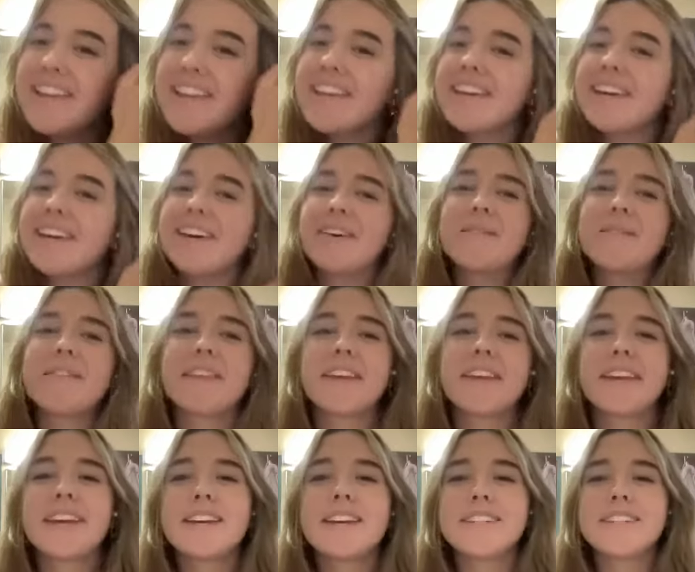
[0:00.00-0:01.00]
thank you.
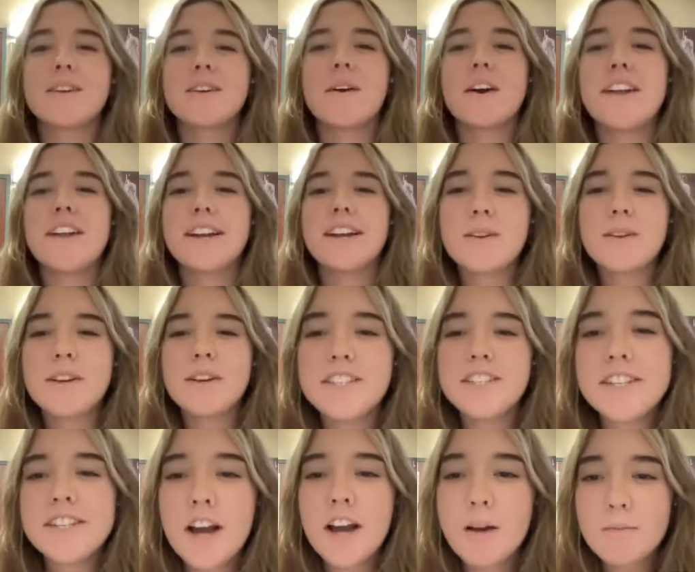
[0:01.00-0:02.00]
So our next
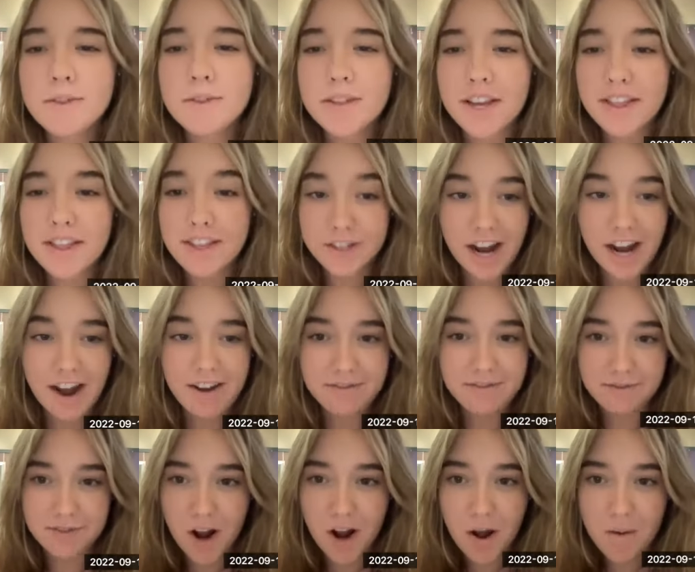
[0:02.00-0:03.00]
question comes in the chat
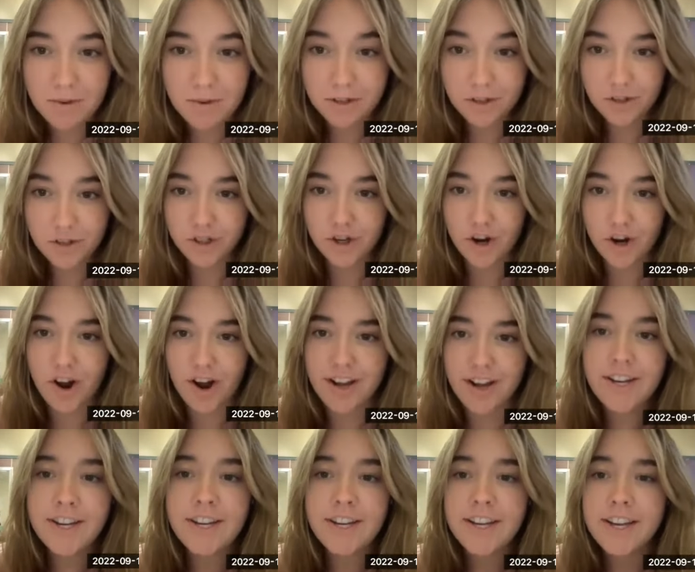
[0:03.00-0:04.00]
from
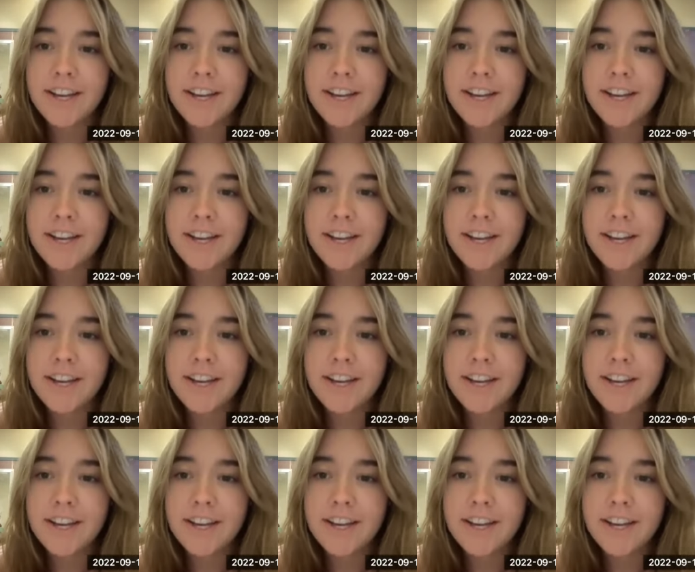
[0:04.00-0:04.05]
John.